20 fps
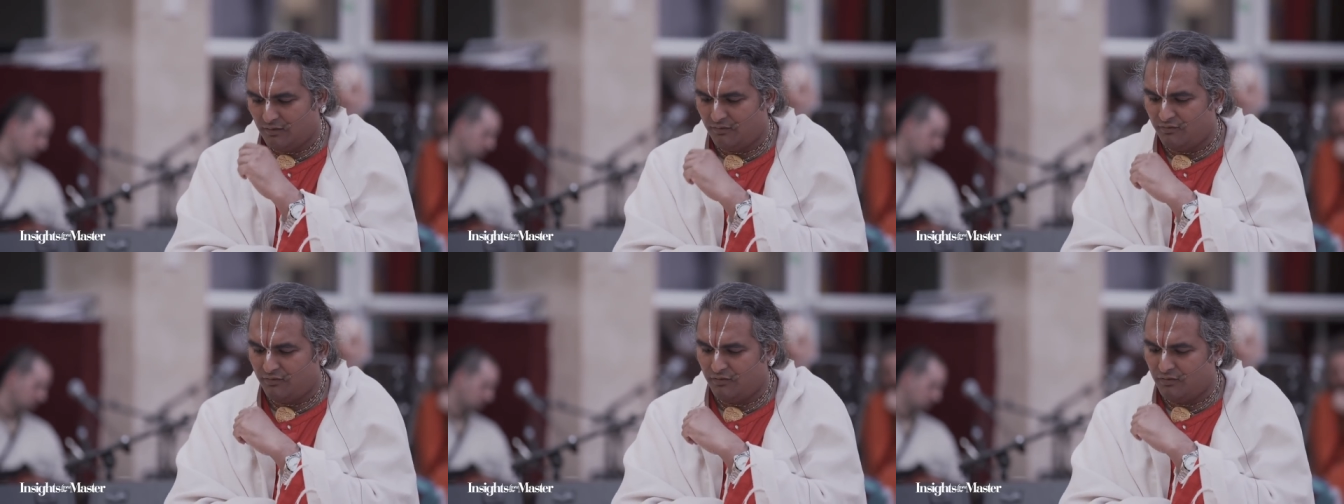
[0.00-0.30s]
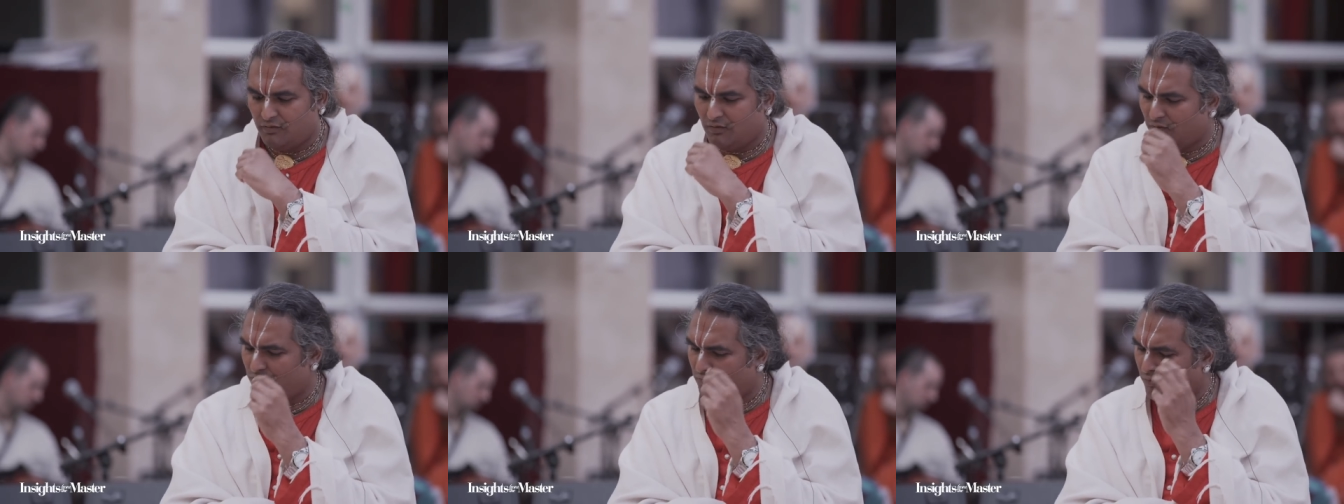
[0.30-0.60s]
the
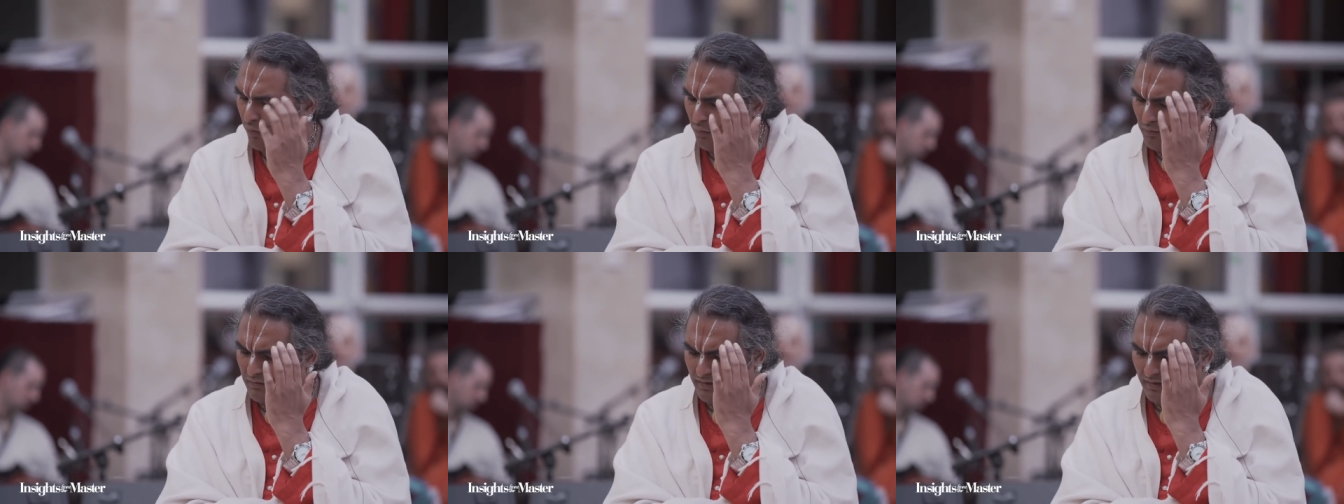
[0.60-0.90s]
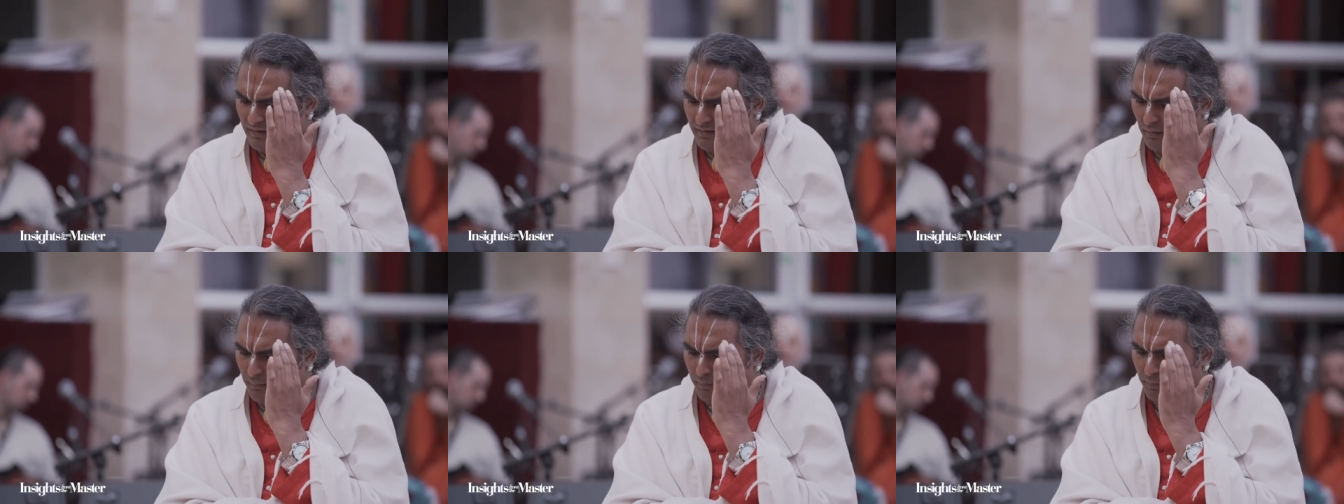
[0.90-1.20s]
the fault
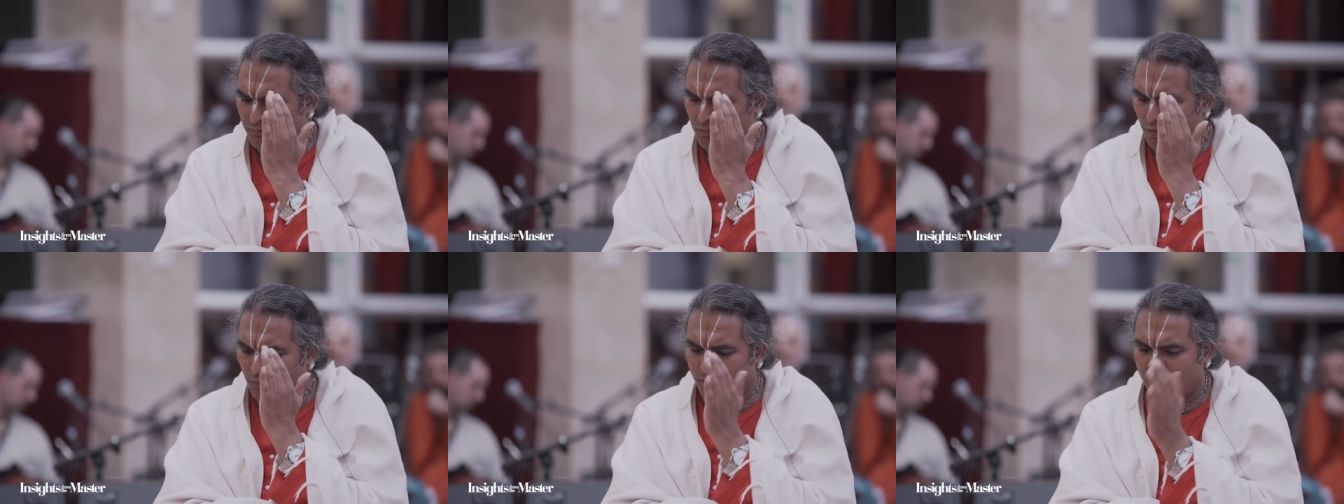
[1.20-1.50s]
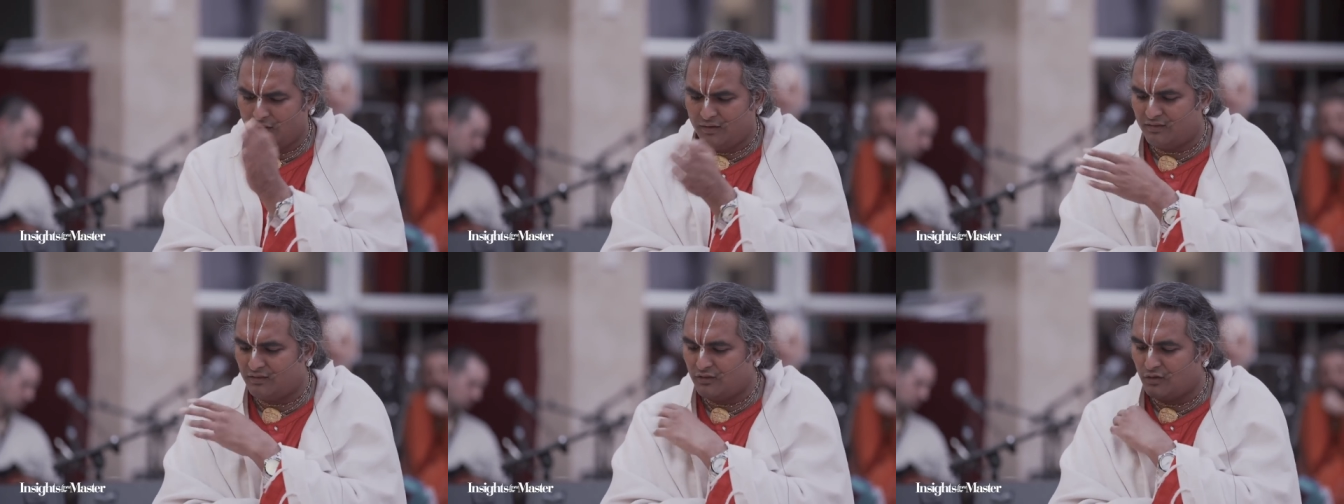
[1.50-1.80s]
is up
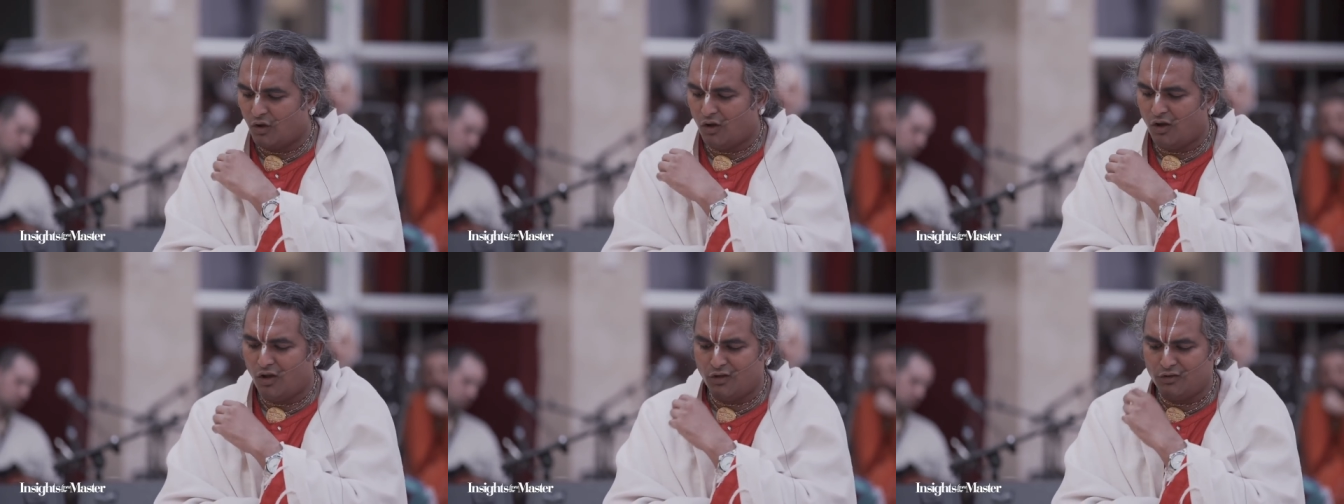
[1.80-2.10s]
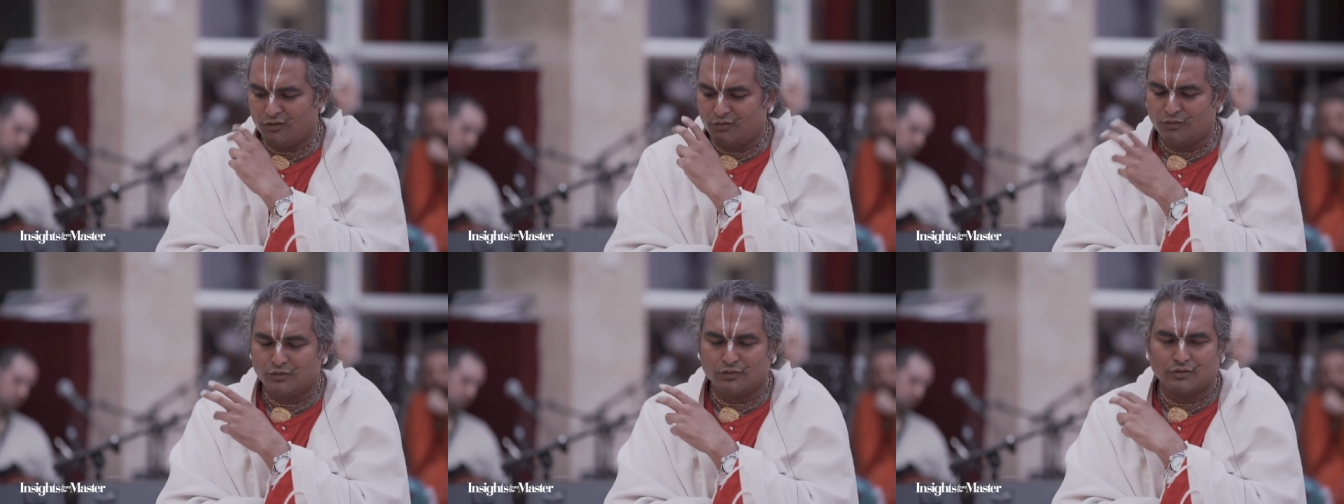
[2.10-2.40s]
towards
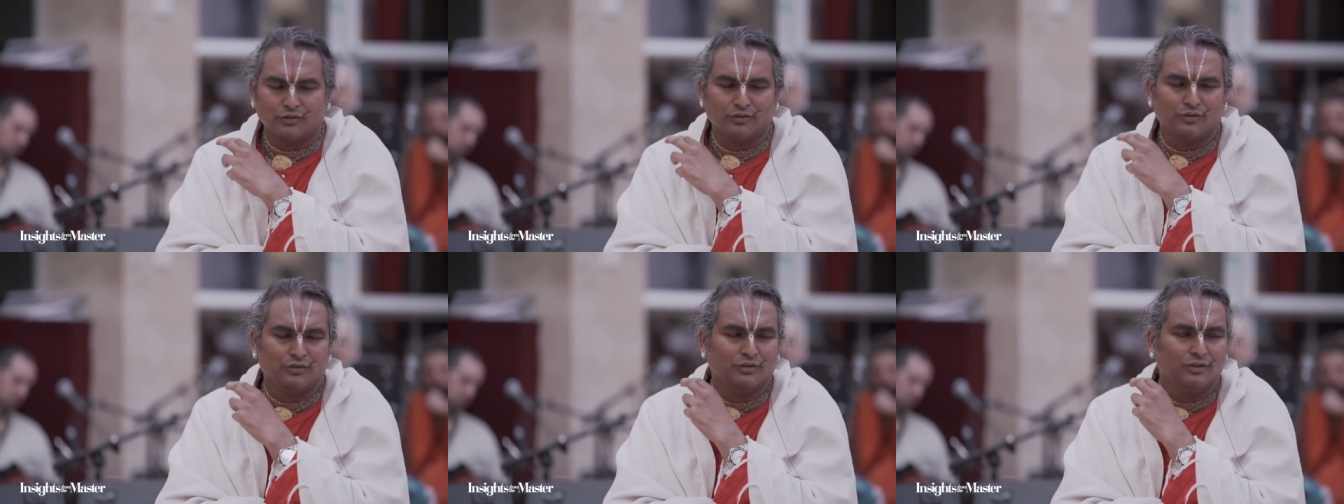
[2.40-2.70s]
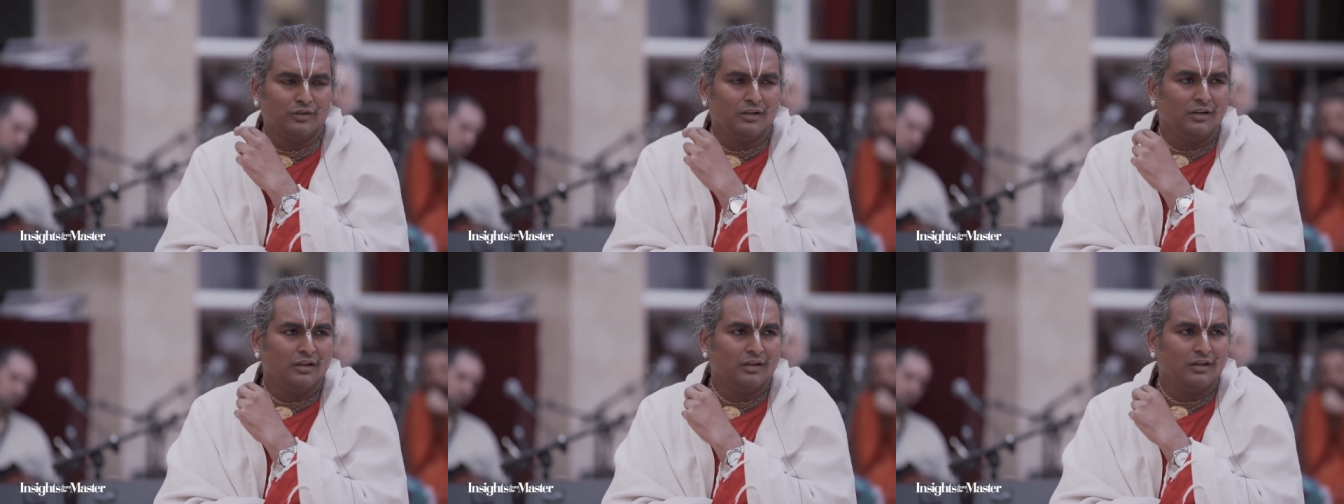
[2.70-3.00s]
God, Guru,